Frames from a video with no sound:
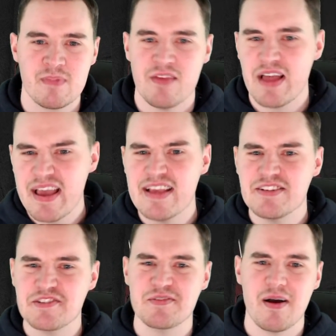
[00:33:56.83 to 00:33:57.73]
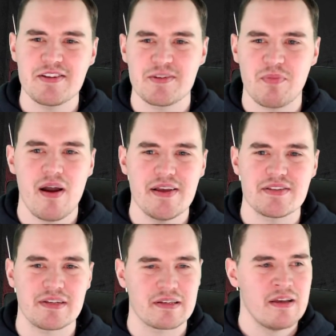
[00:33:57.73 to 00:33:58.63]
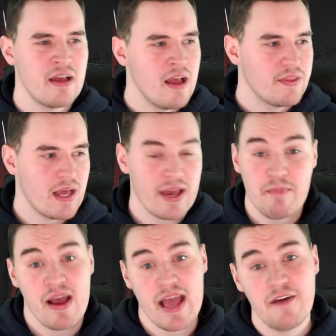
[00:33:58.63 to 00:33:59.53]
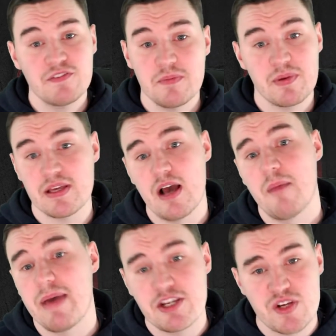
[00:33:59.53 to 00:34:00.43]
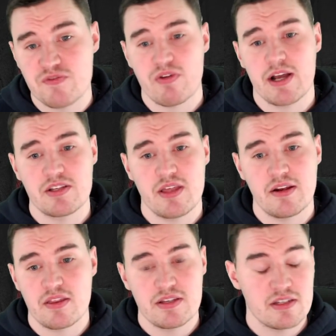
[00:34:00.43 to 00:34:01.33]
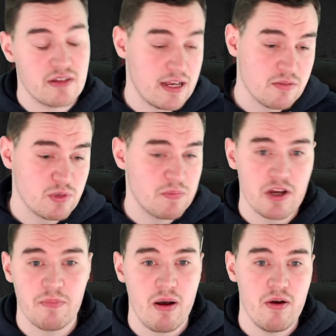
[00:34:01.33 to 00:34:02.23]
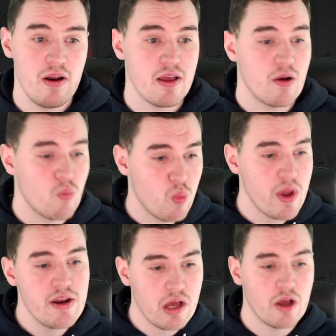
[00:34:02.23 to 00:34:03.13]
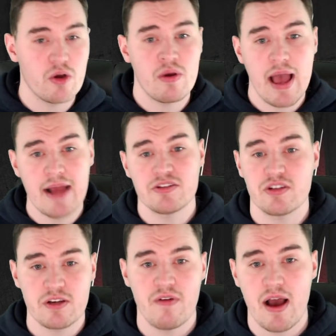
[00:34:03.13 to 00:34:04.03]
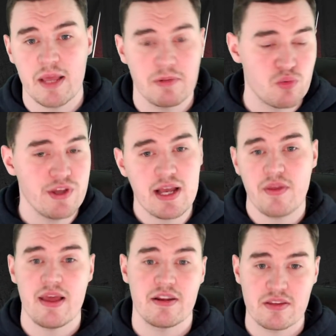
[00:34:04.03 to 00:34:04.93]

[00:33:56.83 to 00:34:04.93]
that is quite surprising. Now, he might have to be a makeshift striker to the end of the season. As we spoke about earlier, we know Edinson Cavani, between now and the end of